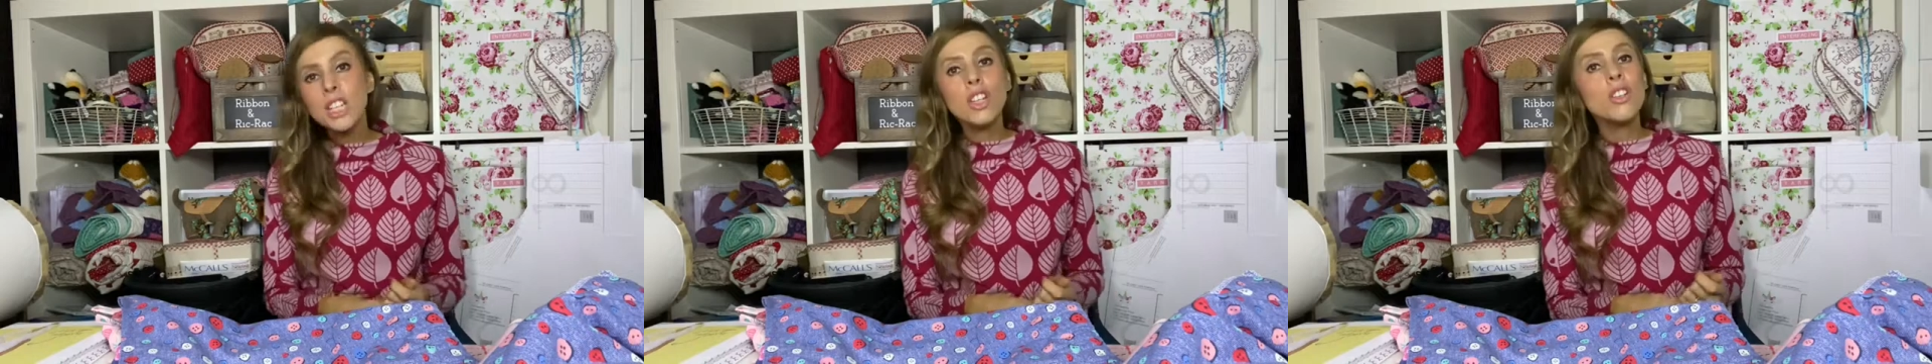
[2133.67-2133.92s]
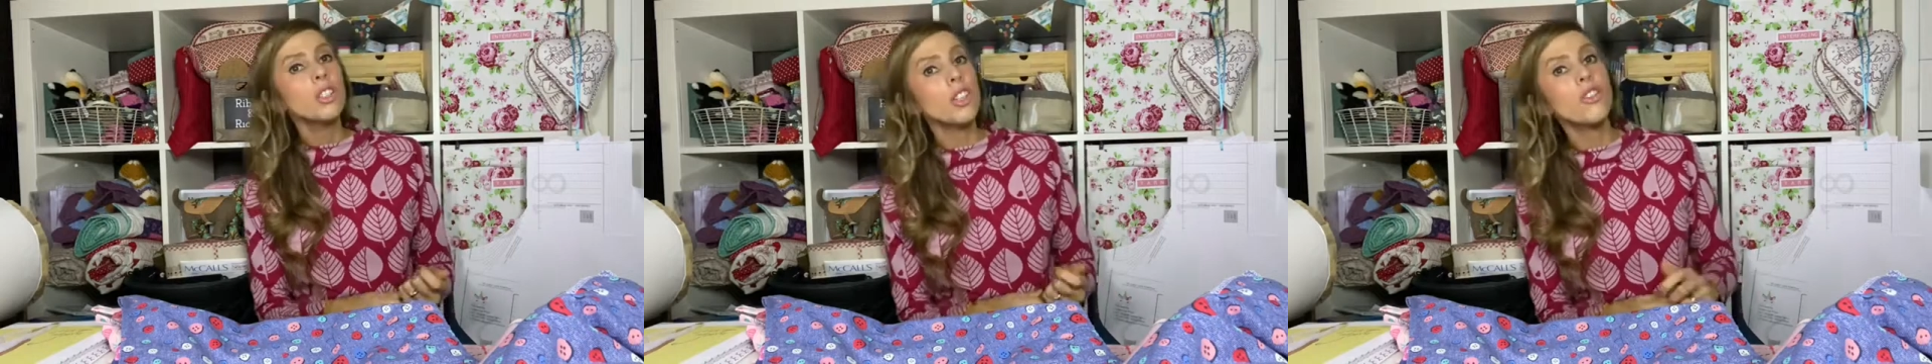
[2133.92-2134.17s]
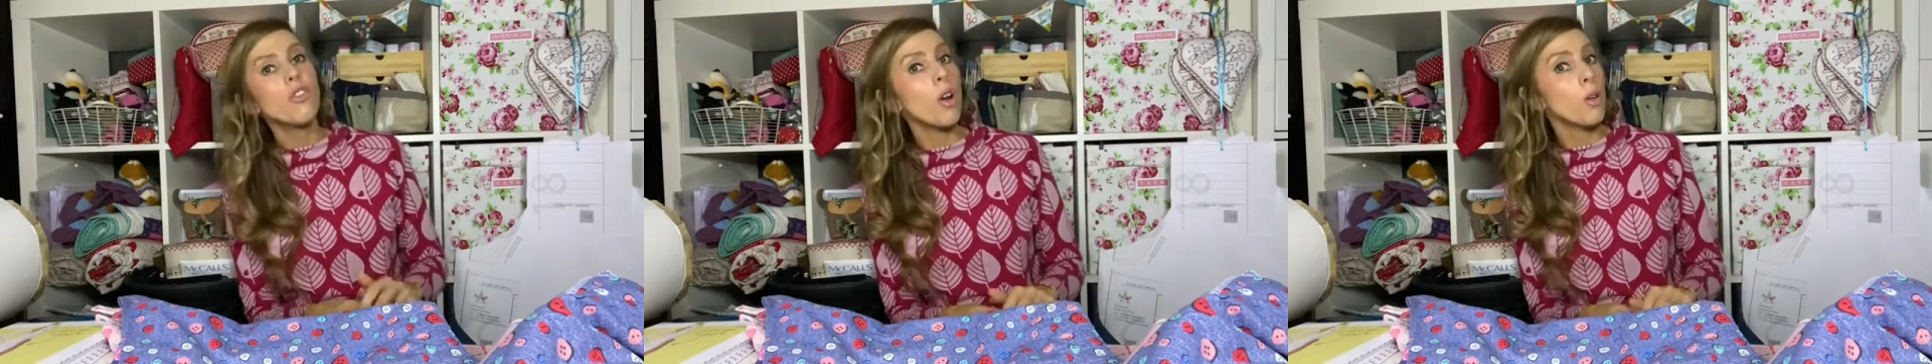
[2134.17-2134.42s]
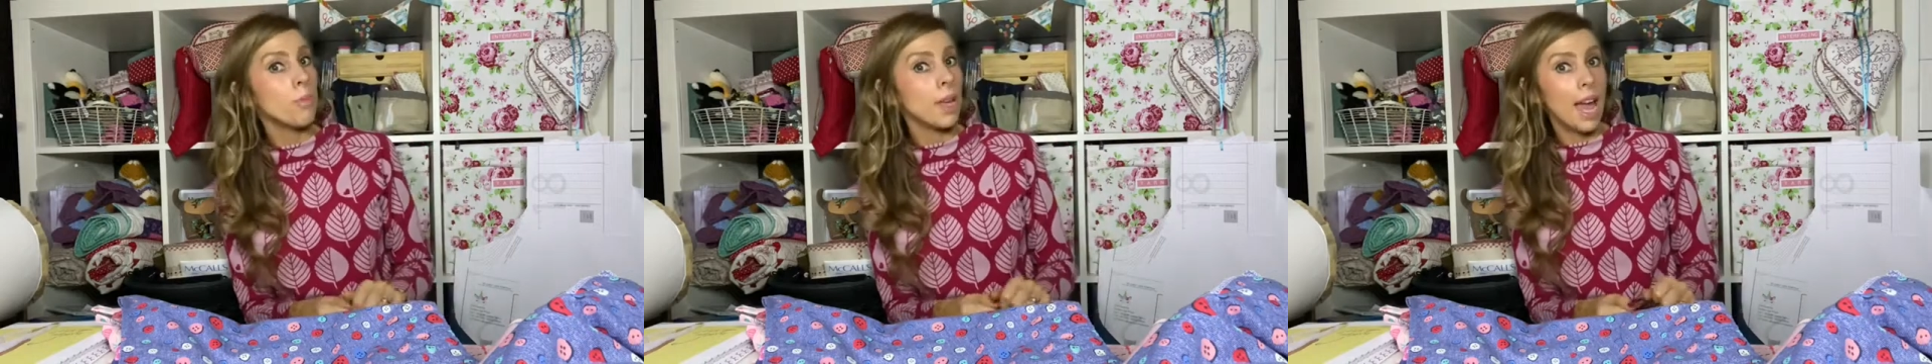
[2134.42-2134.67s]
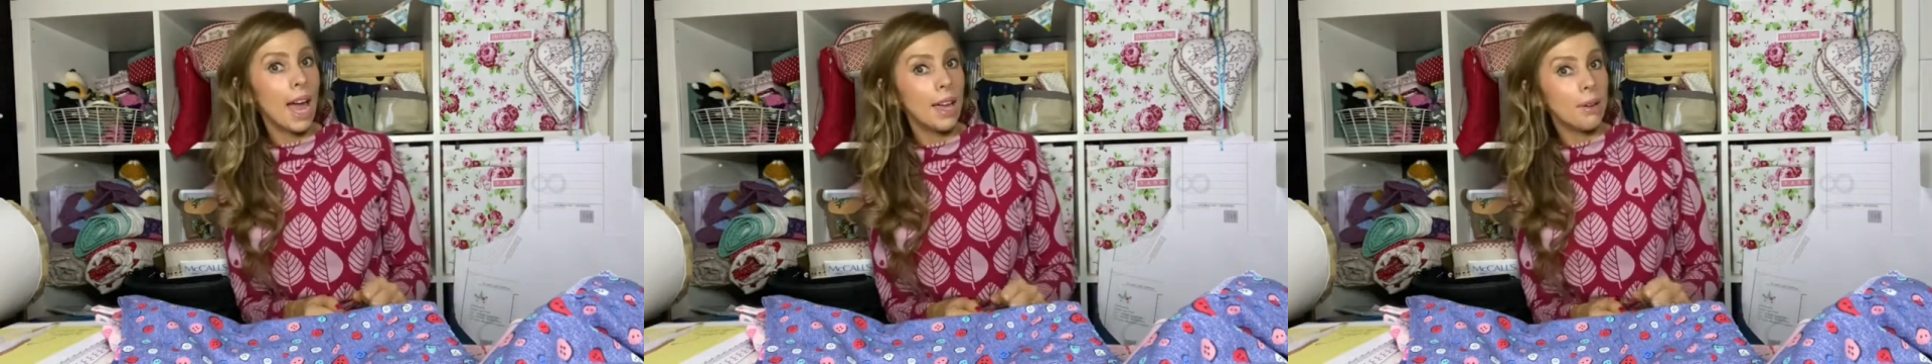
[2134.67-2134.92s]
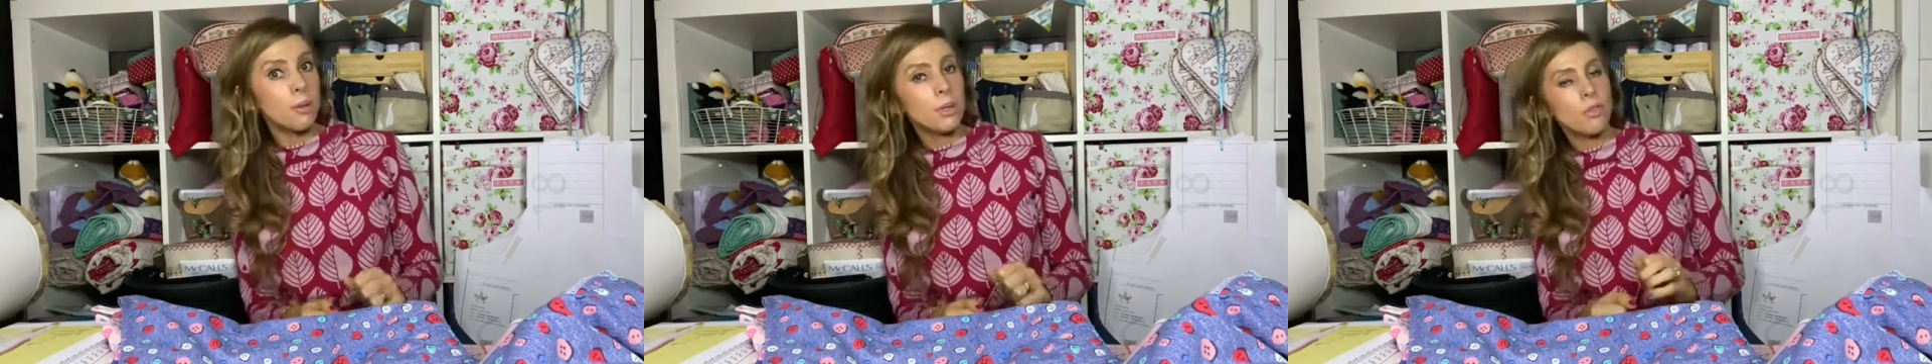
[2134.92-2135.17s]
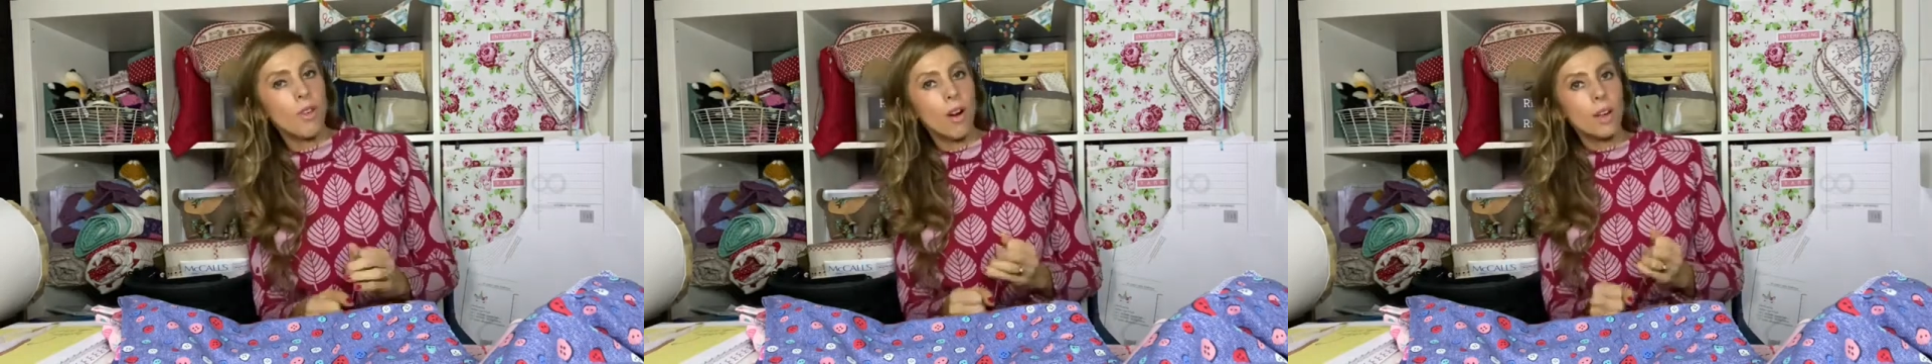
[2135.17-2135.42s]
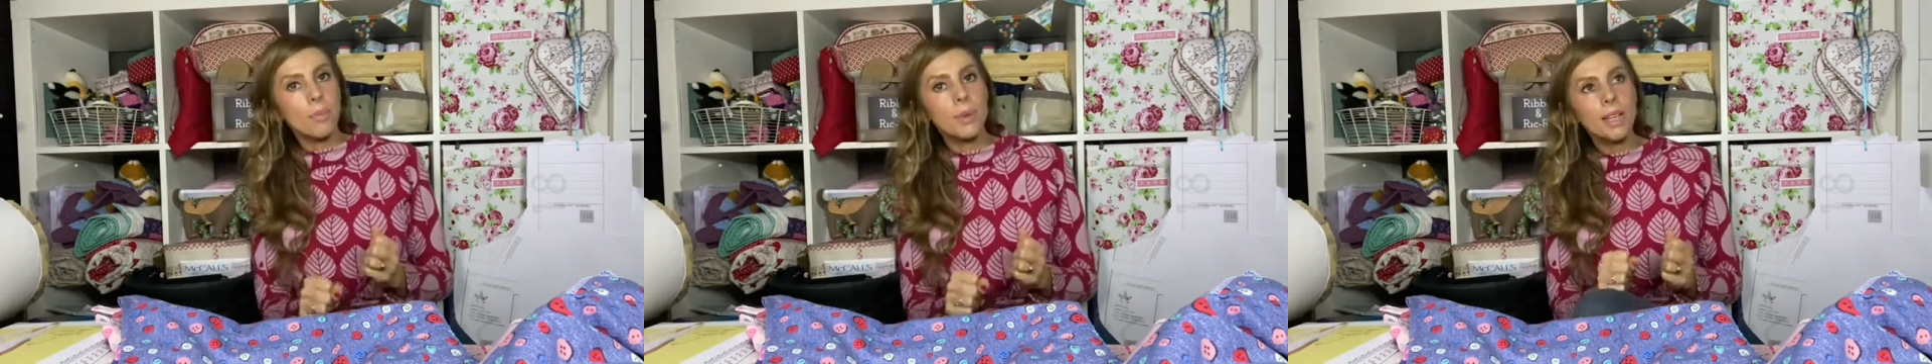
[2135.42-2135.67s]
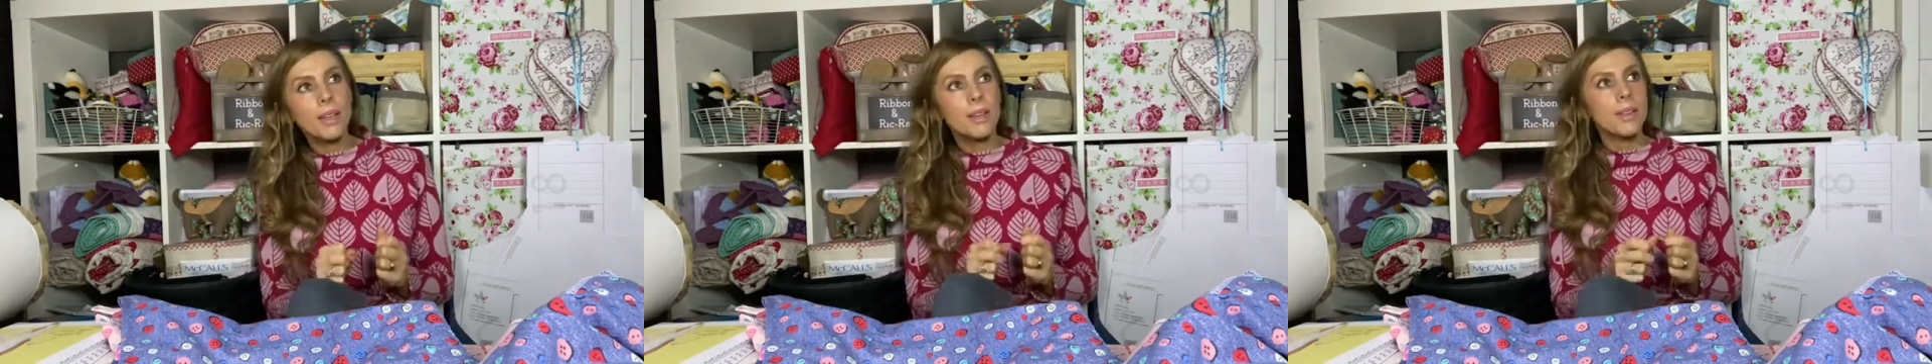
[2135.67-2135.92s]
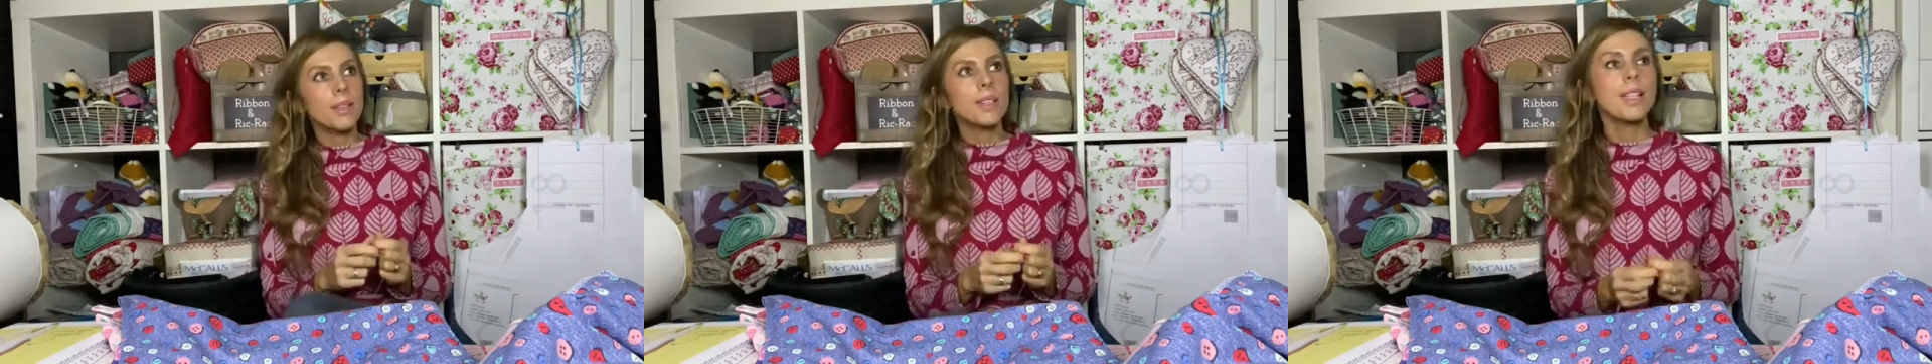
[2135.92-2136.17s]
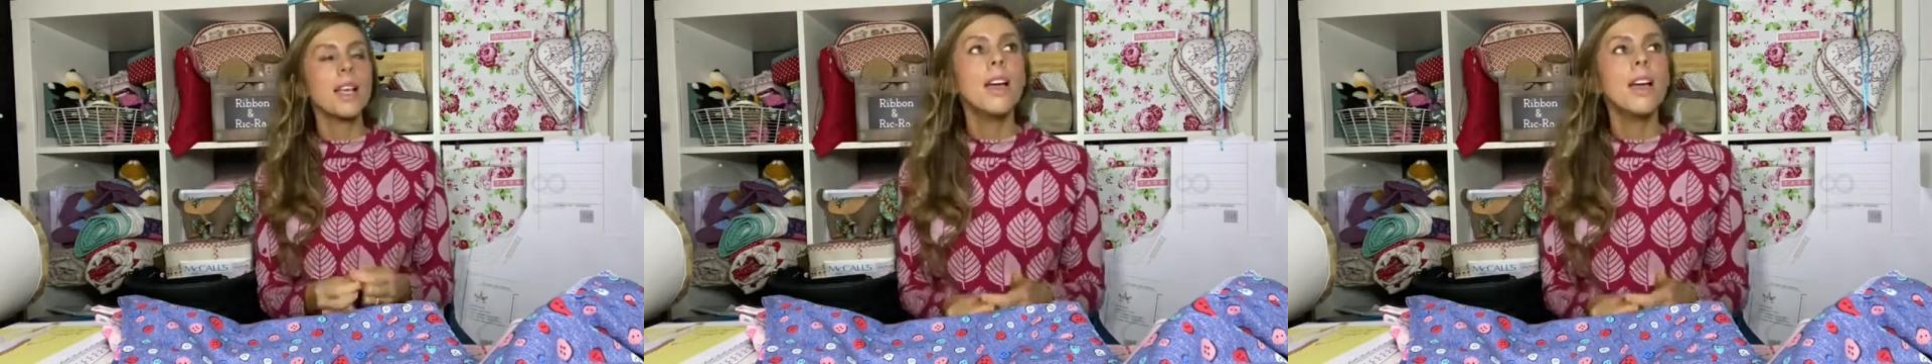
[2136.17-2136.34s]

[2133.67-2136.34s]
used to throw me out, right, because